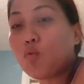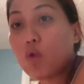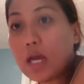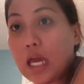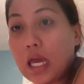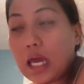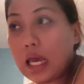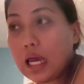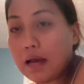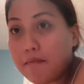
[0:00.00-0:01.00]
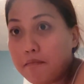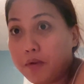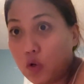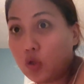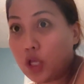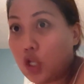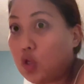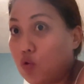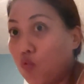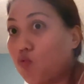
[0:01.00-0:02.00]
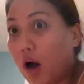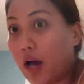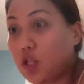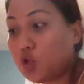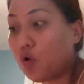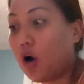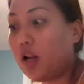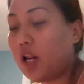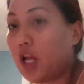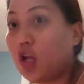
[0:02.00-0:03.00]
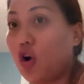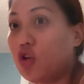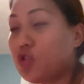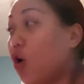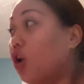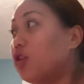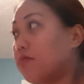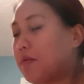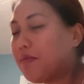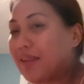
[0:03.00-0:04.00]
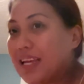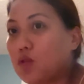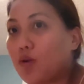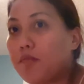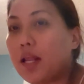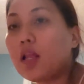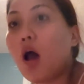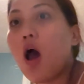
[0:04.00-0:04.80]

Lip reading: we bought a new one through online also. Hold on, baby, please, 1 minute.